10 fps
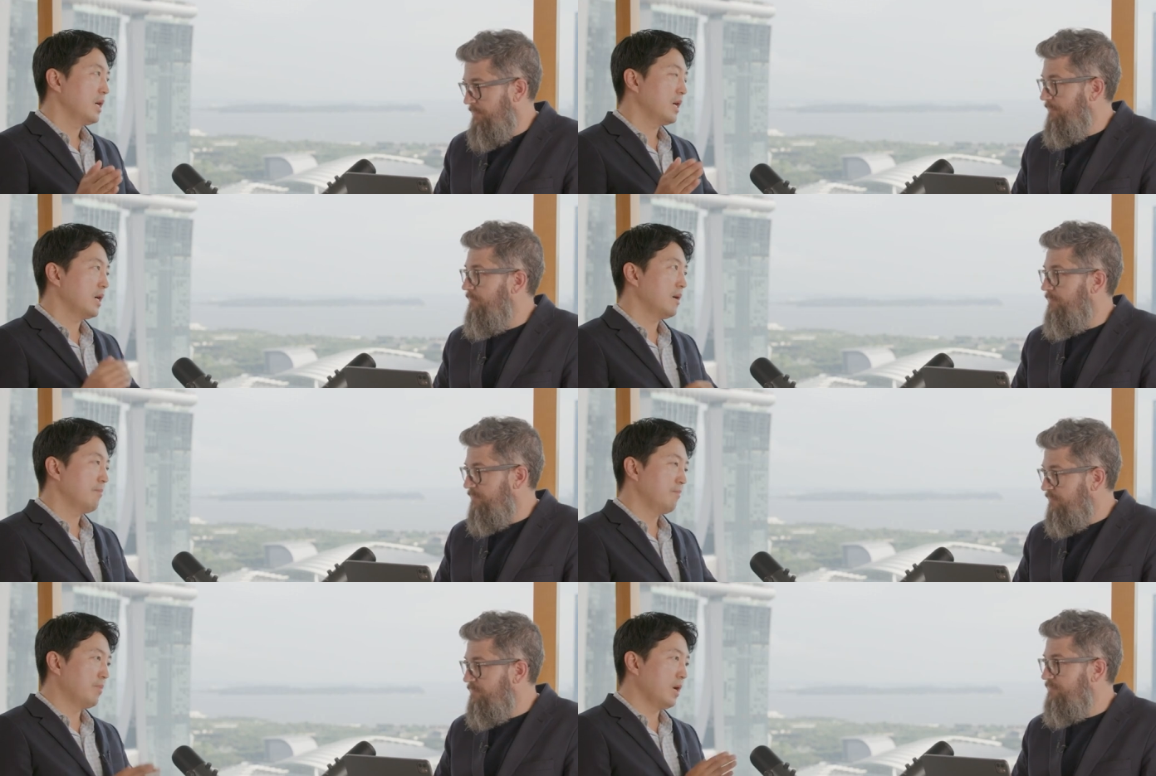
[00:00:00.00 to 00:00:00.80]

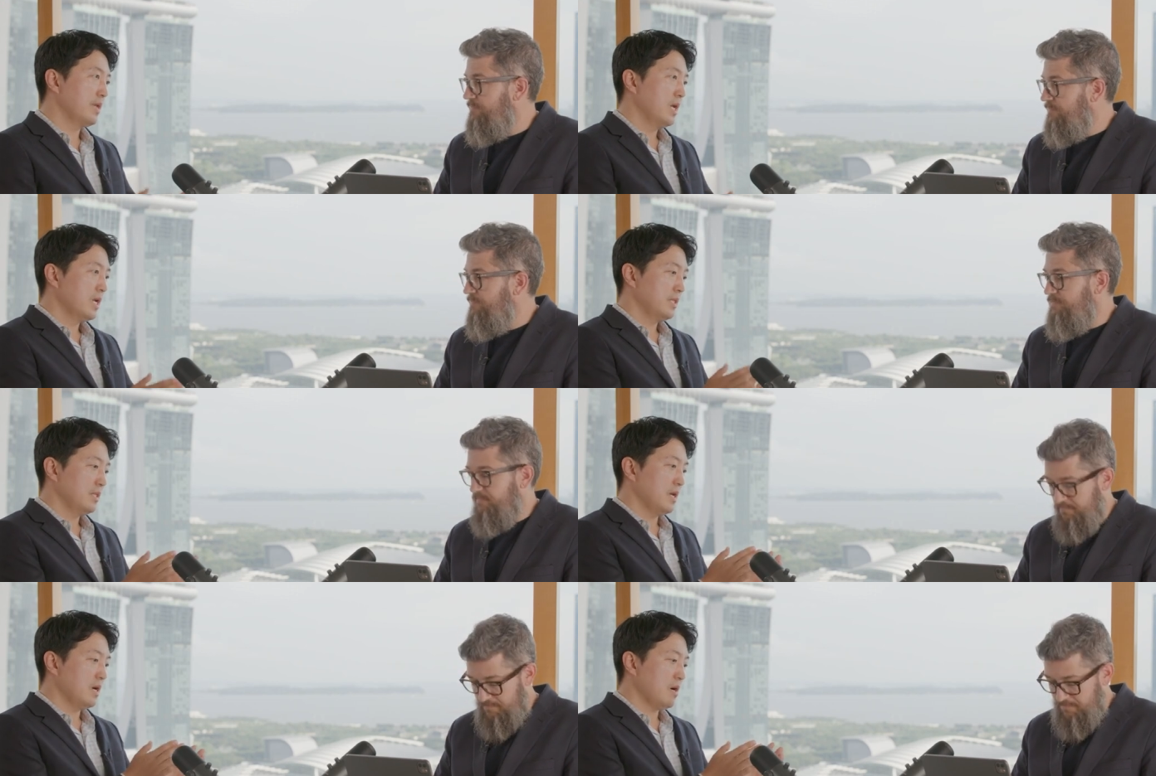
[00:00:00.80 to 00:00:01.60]
Speaker 1: Um, but
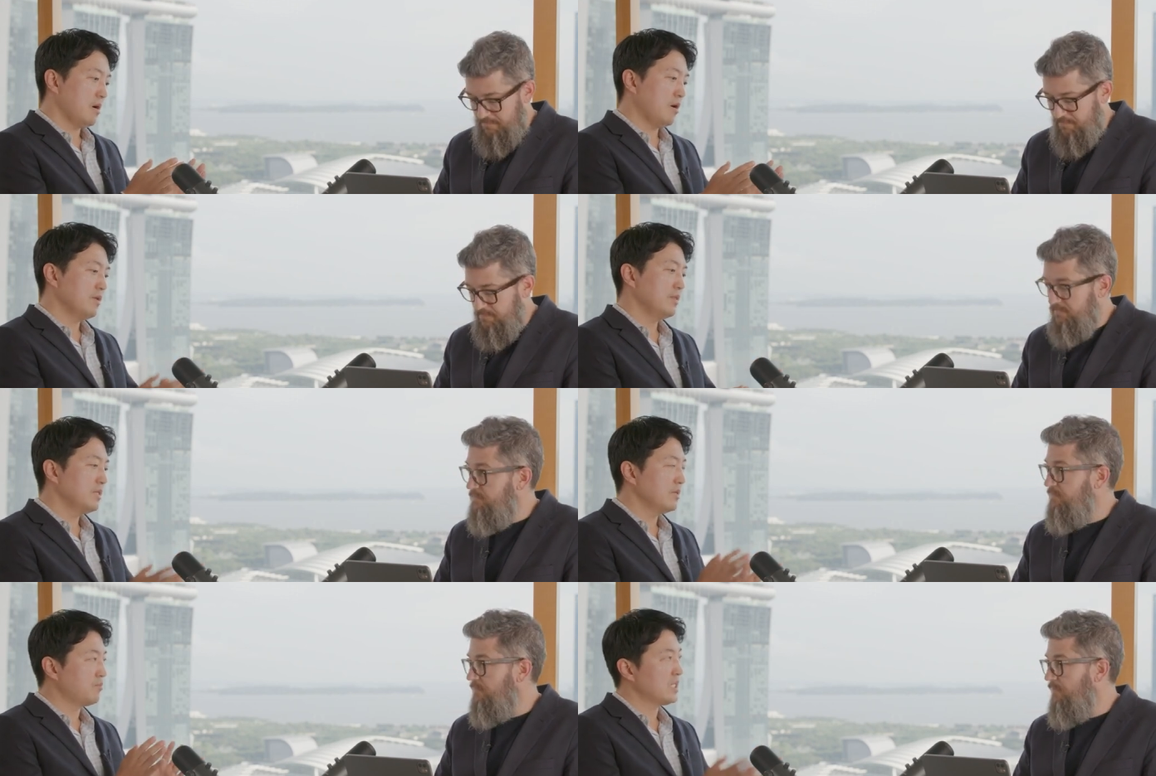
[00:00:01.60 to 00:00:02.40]
uh, other
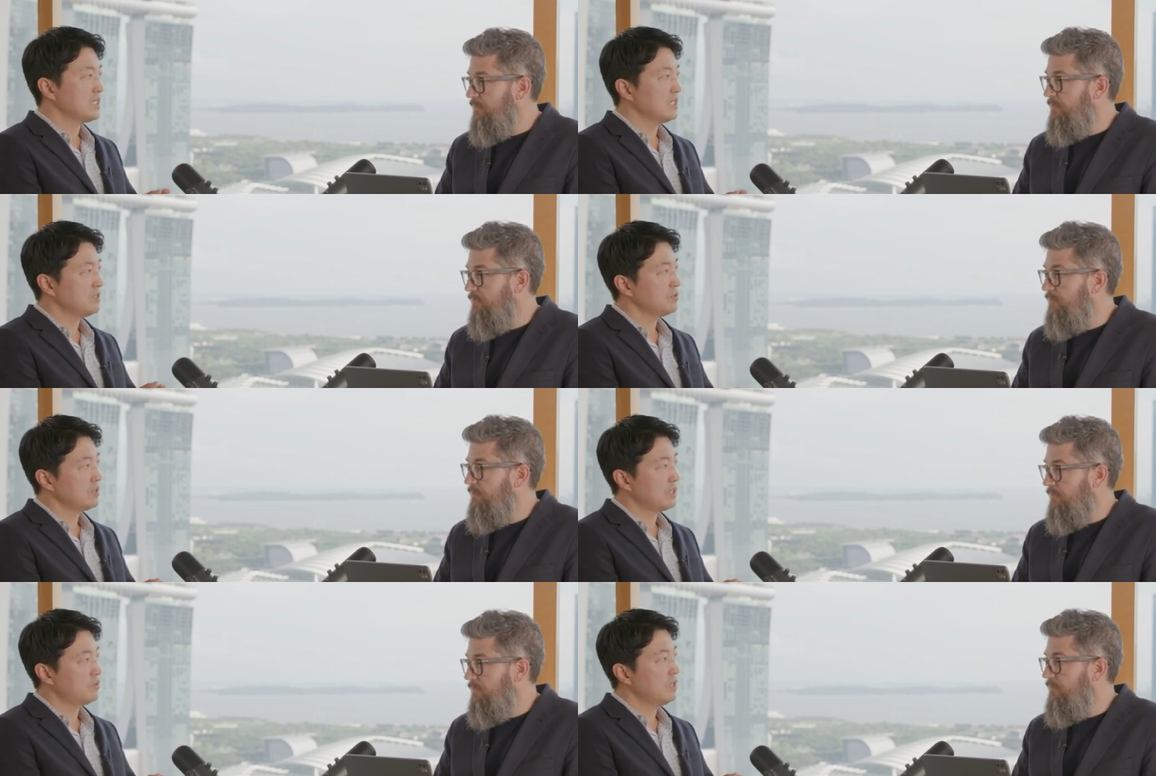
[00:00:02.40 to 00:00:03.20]
than the presidential
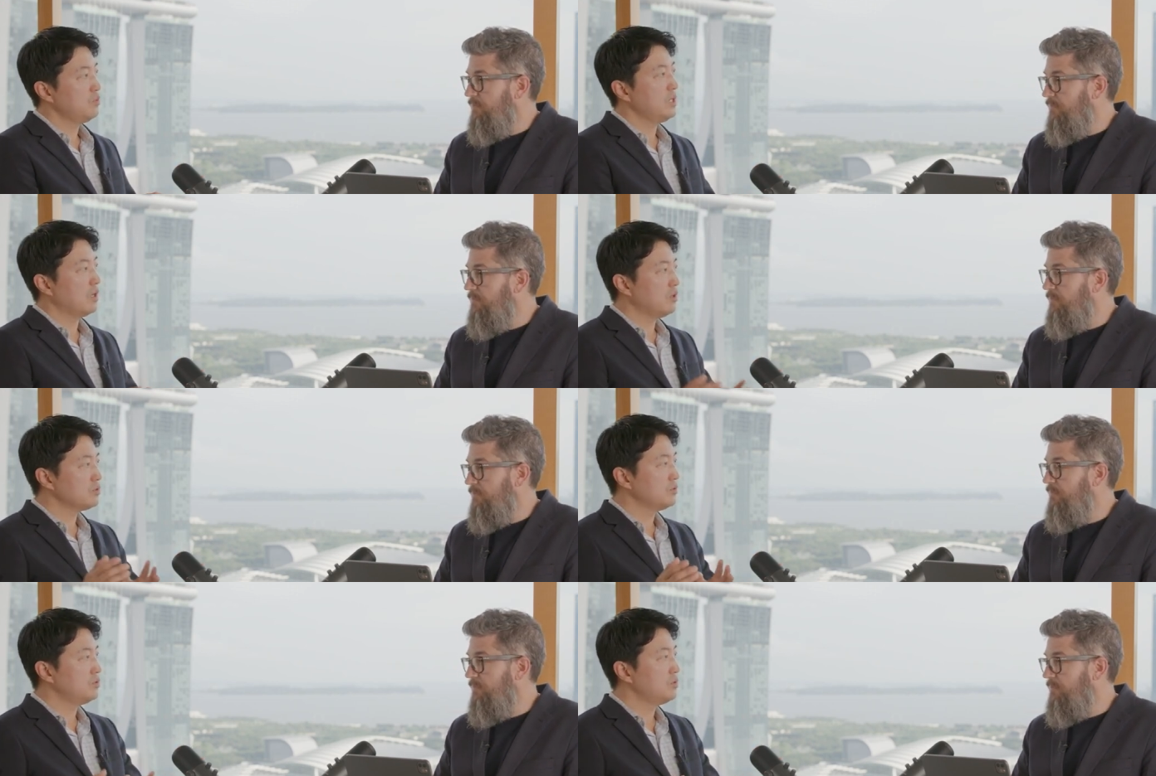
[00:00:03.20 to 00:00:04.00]
decree, we
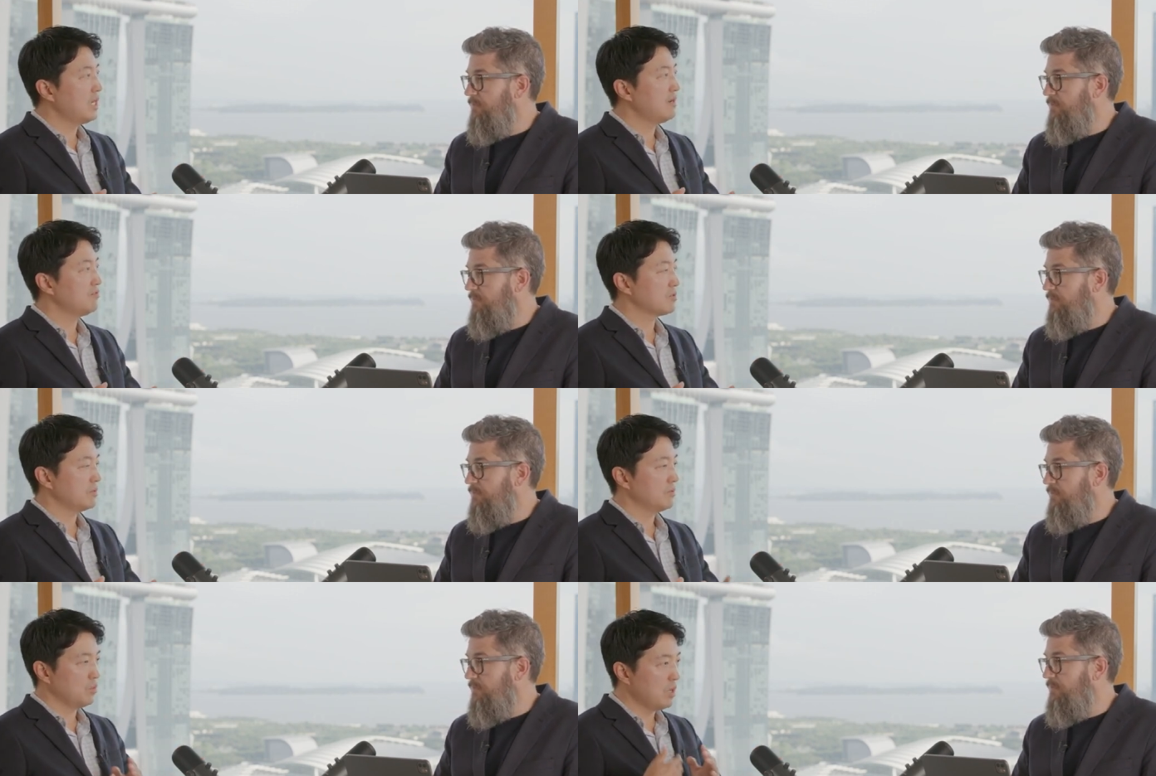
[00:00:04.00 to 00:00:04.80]
also do have
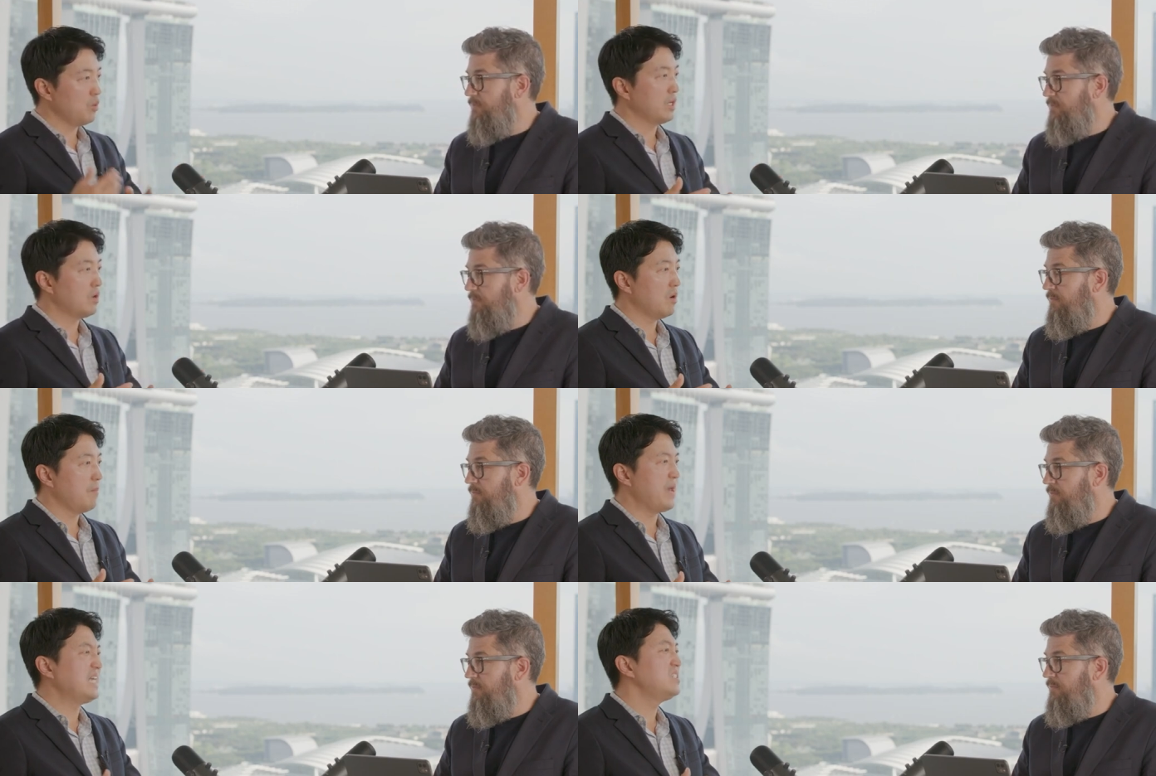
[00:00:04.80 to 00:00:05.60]
sort of what we call
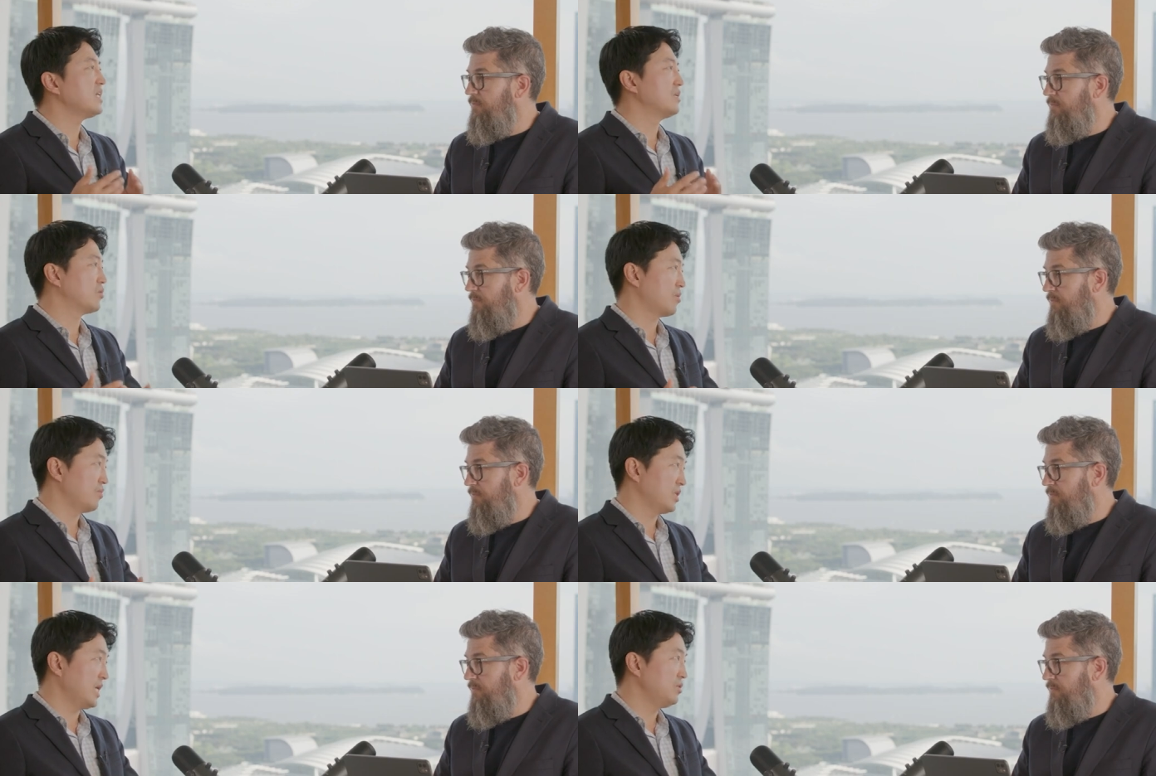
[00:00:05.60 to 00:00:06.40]
basic
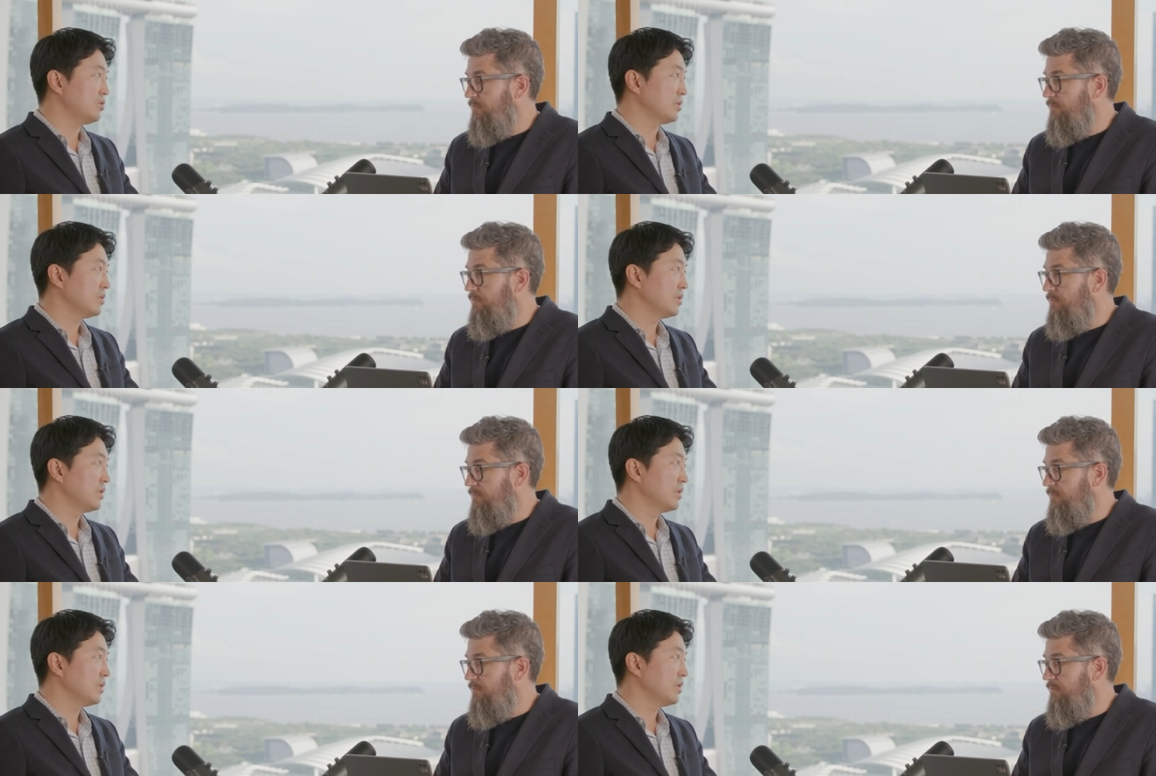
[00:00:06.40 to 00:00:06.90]
interpretation,